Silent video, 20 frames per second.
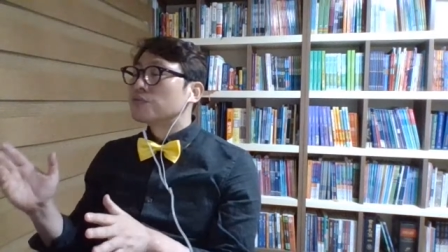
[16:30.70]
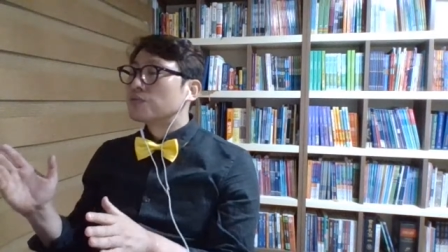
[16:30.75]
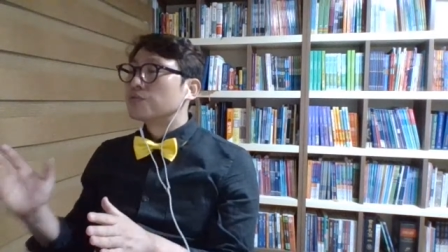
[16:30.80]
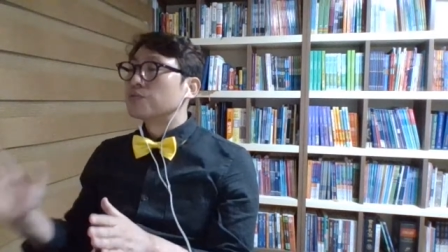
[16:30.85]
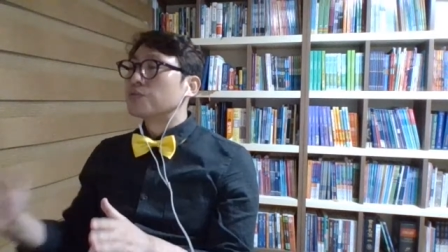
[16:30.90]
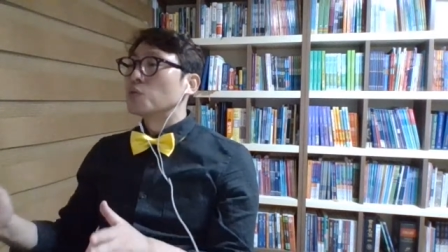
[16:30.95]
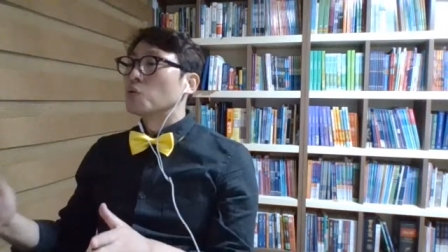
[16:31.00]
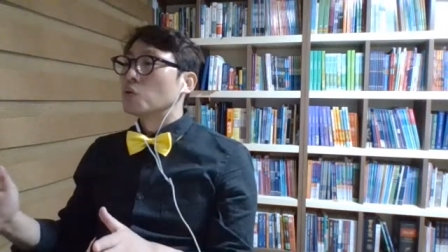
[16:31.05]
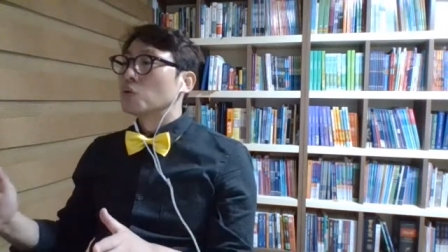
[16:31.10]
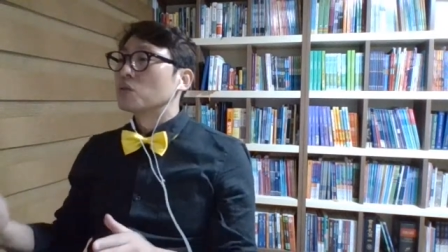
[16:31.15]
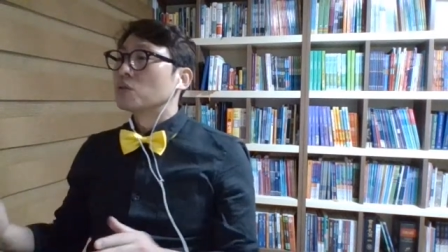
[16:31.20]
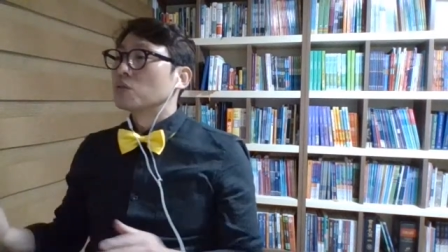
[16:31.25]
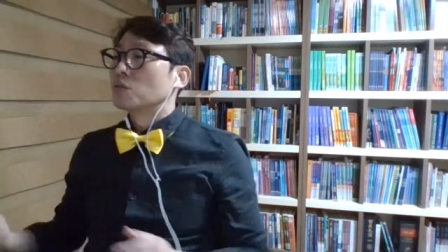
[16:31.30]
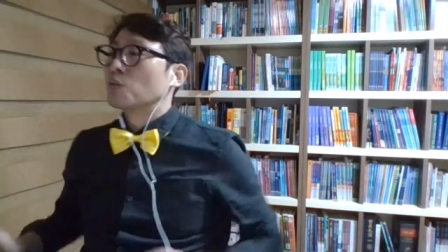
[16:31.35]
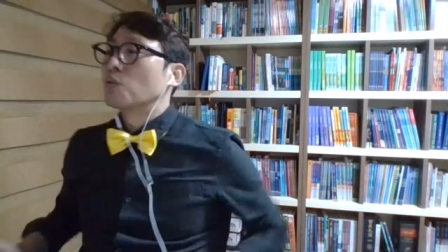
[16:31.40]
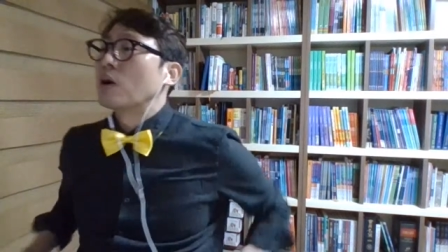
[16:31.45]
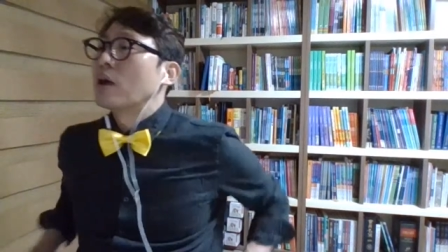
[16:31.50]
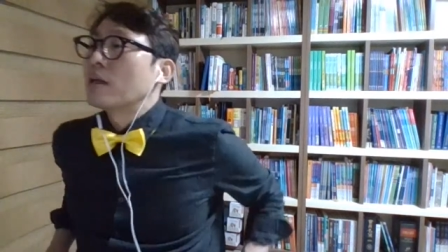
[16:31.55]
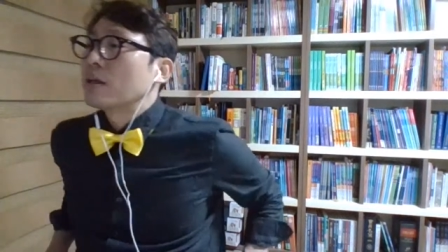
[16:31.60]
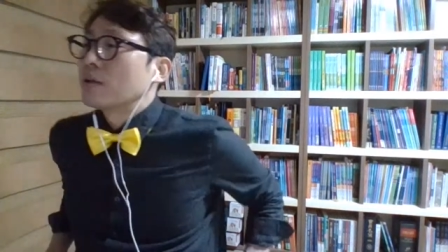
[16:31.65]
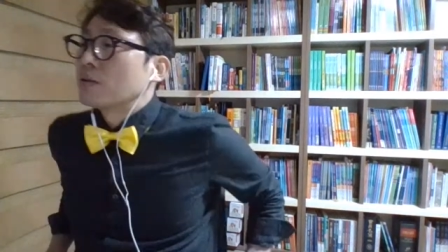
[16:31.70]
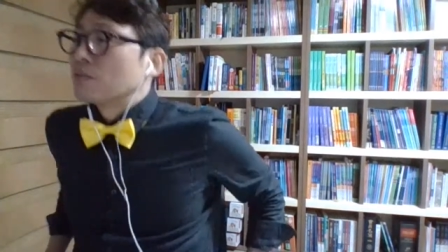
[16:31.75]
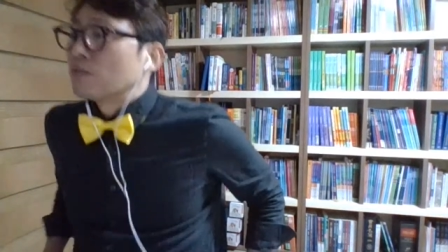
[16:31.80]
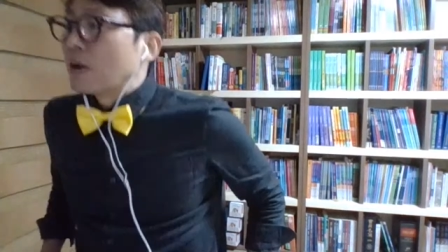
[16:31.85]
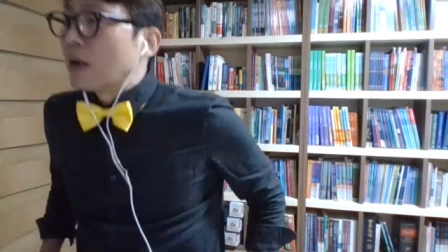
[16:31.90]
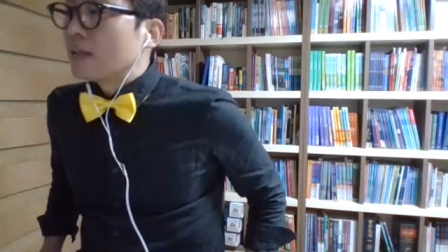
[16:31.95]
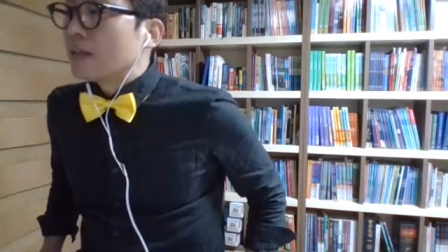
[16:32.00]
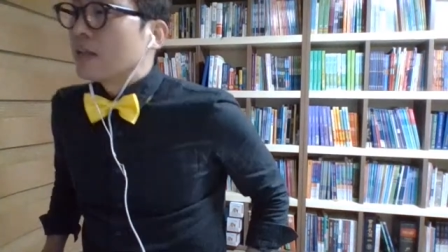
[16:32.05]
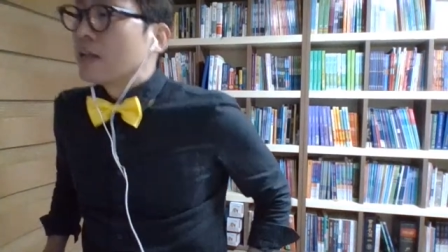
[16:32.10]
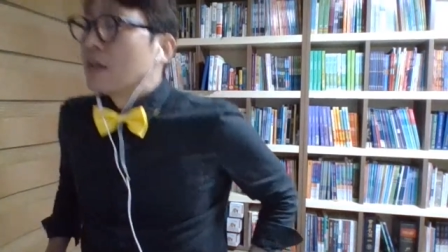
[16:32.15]
full. Why?
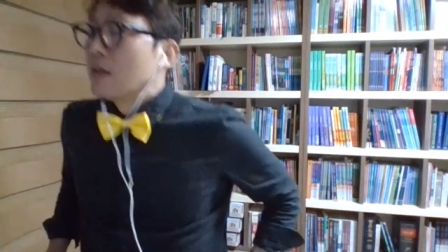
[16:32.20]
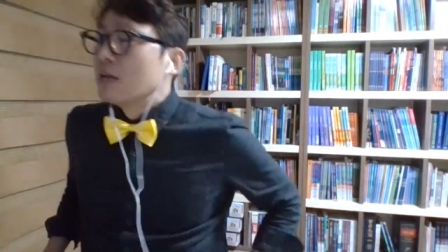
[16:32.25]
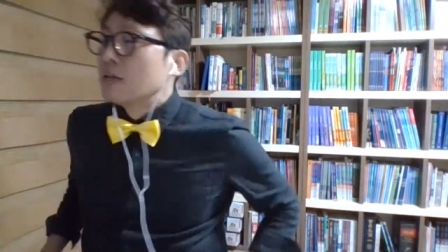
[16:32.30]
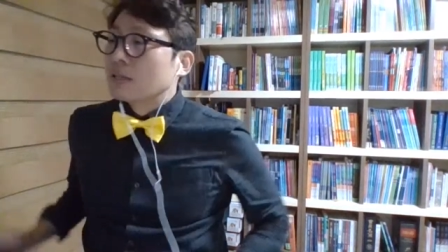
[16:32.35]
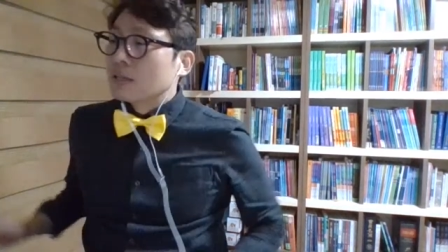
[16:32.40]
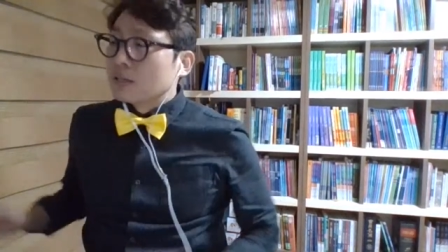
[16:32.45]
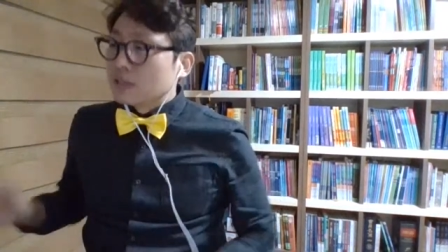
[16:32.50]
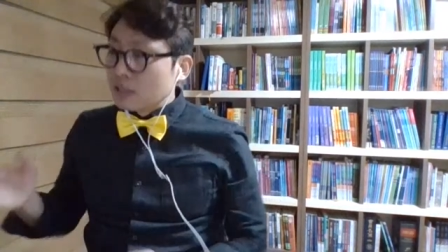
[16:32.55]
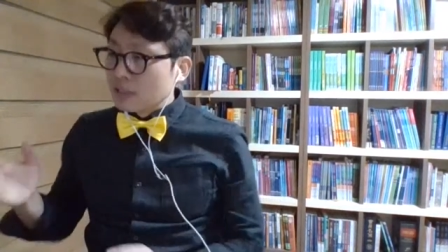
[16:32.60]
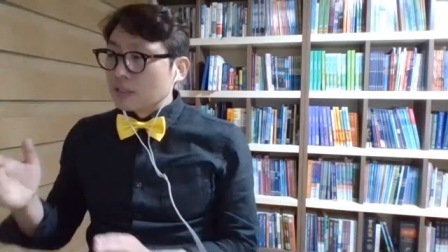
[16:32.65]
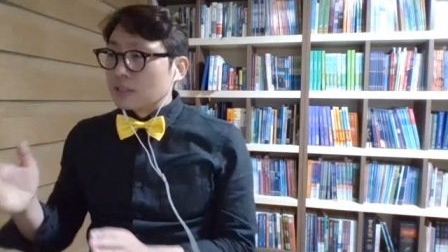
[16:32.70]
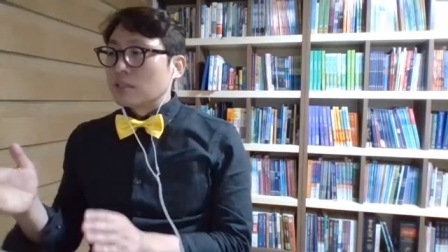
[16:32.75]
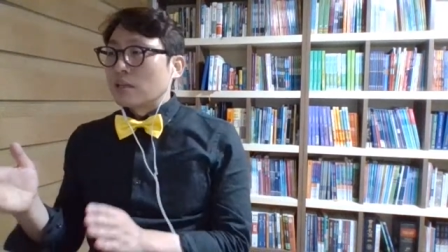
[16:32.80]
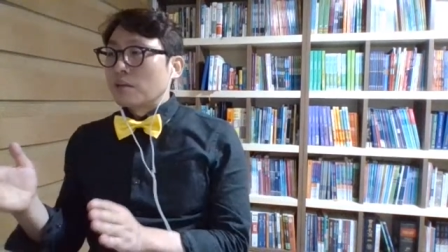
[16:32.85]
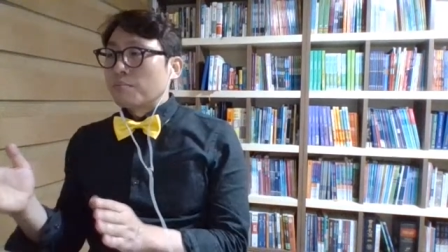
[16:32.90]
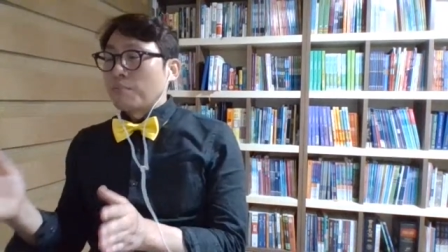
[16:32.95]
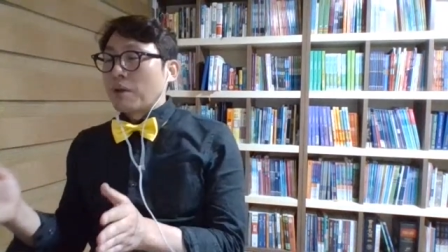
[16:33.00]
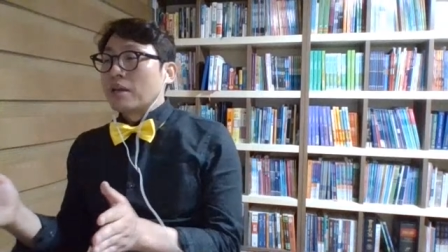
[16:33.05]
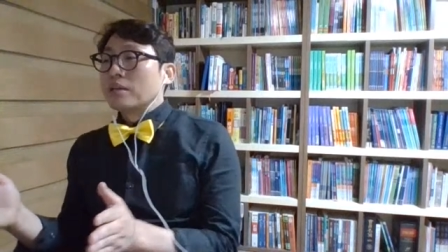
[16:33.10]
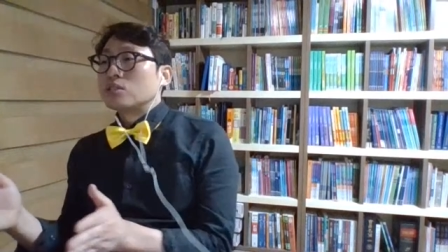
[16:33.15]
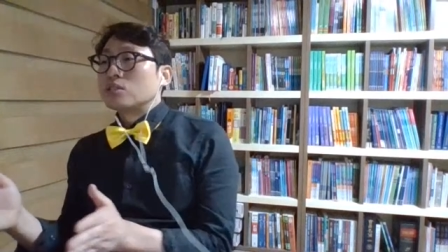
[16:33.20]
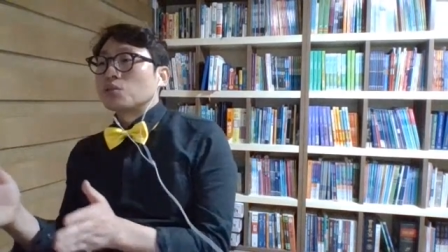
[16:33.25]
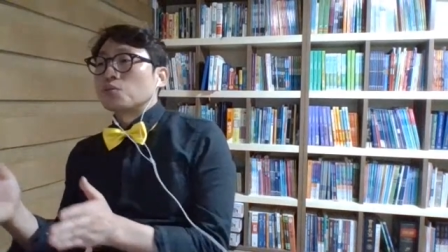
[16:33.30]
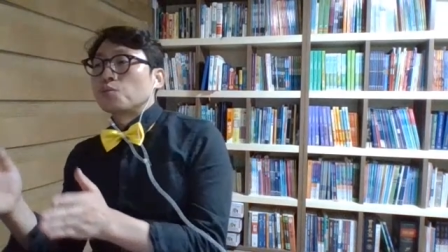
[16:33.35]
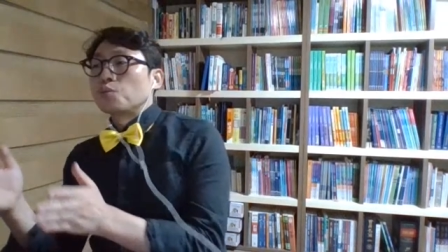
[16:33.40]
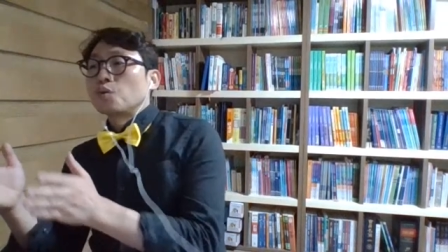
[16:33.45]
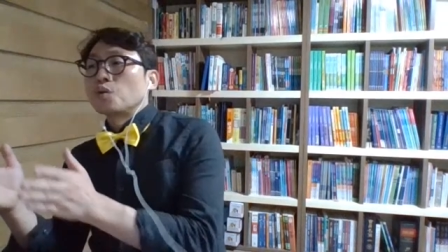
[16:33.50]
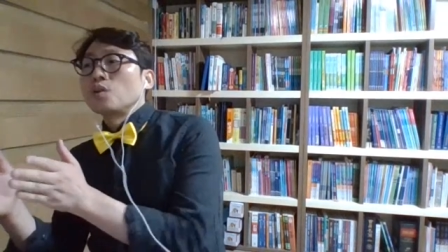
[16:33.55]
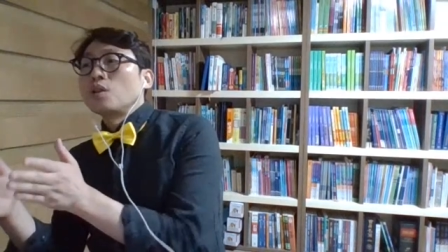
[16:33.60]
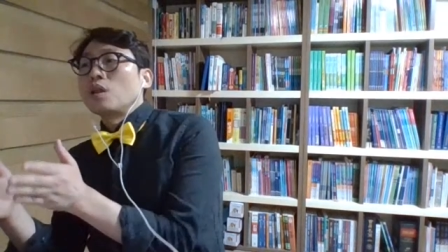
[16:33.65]
Right? That this is a basic
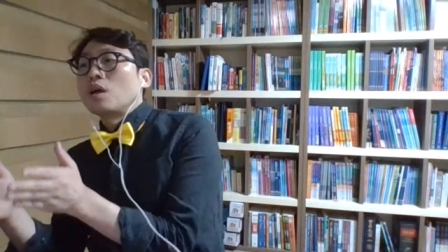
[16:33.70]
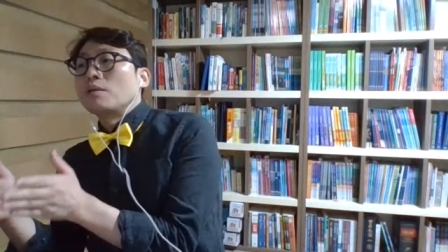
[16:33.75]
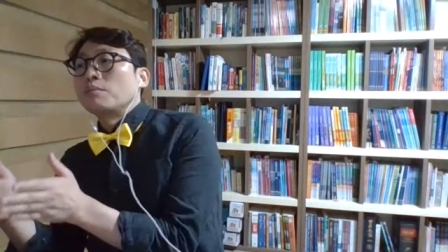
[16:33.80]
rule